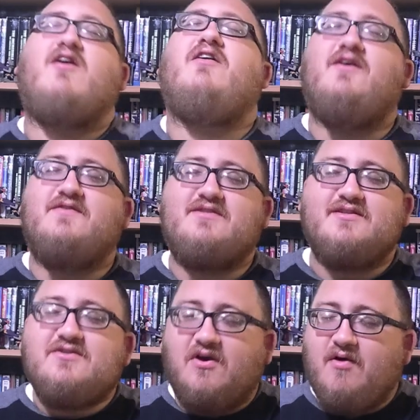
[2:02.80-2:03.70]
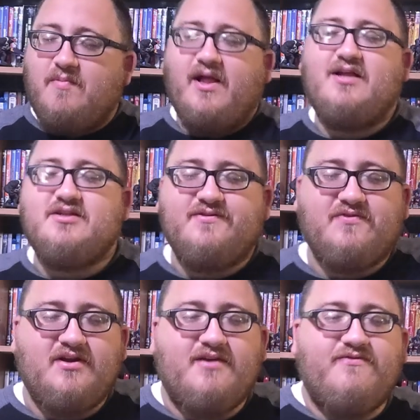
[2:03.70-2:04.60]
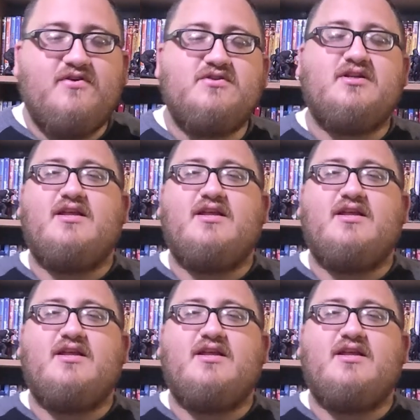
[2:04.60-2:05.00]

Carlos. So apologies for any confusion.